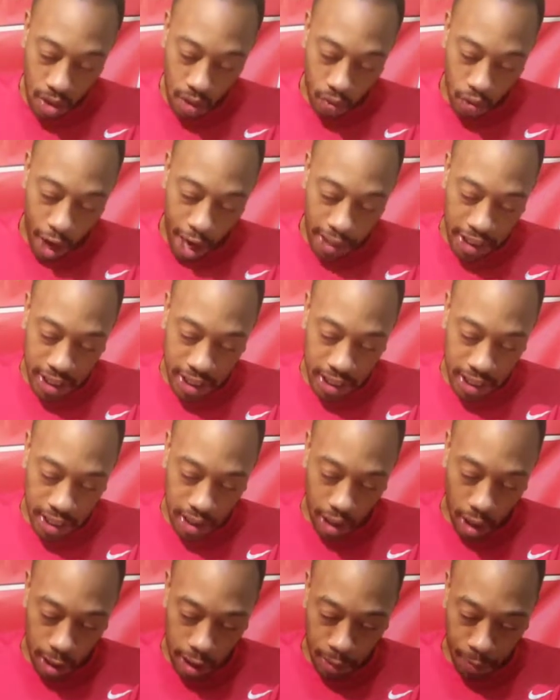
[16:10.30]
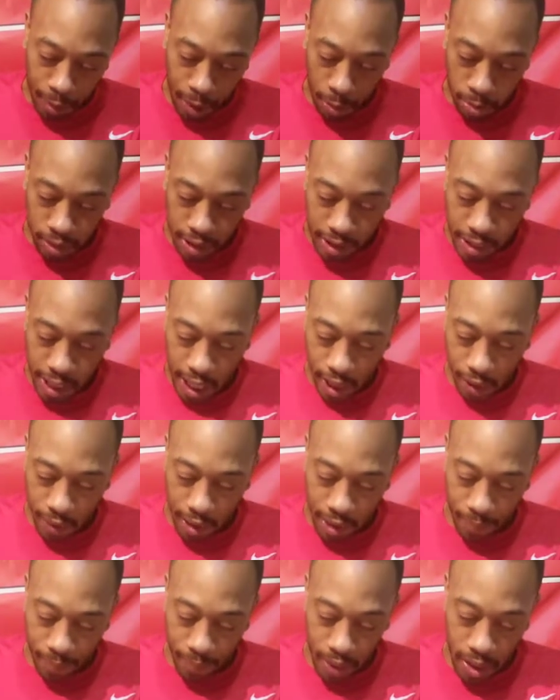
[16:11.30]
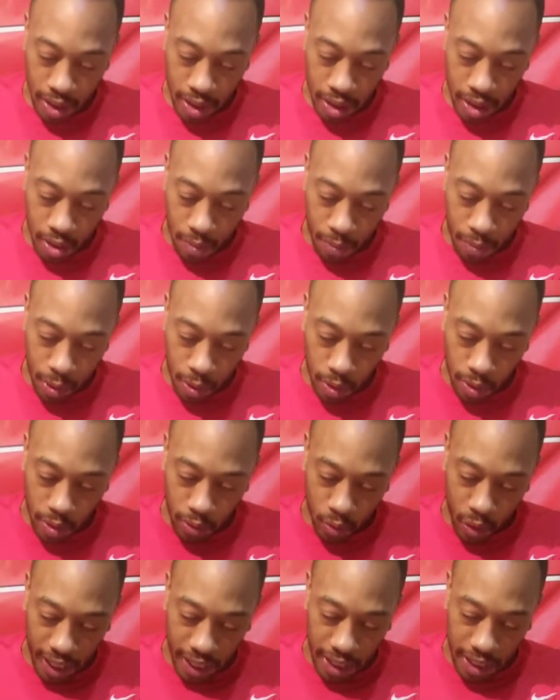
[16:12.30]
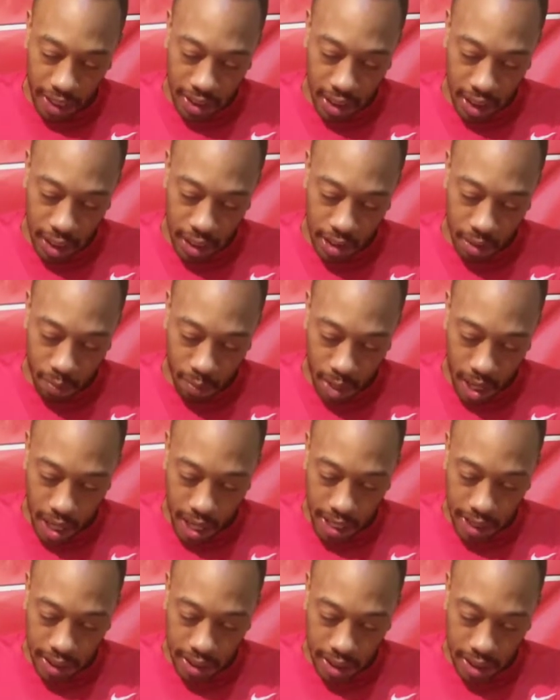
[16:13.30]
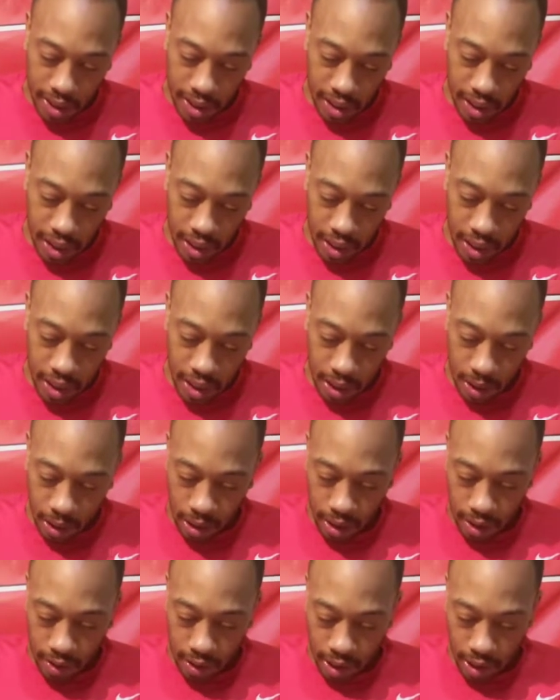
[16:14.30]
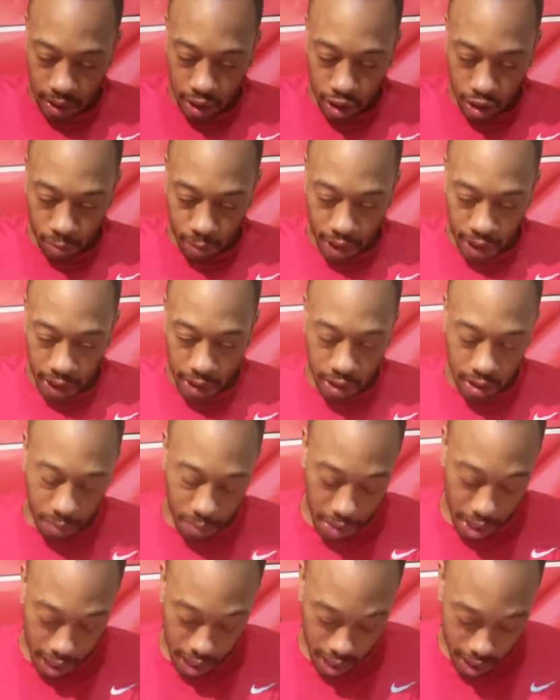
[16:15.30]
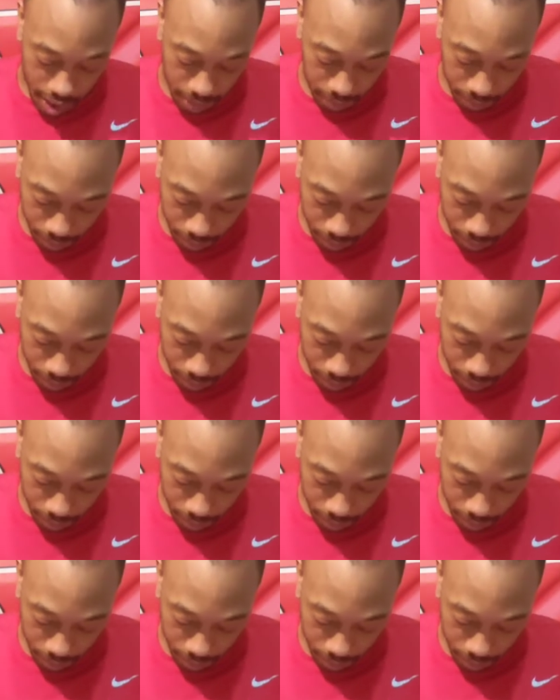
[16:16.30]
Righteousness guards people's integrity, but wickedness undermines the sinner. All right. You'll be undermined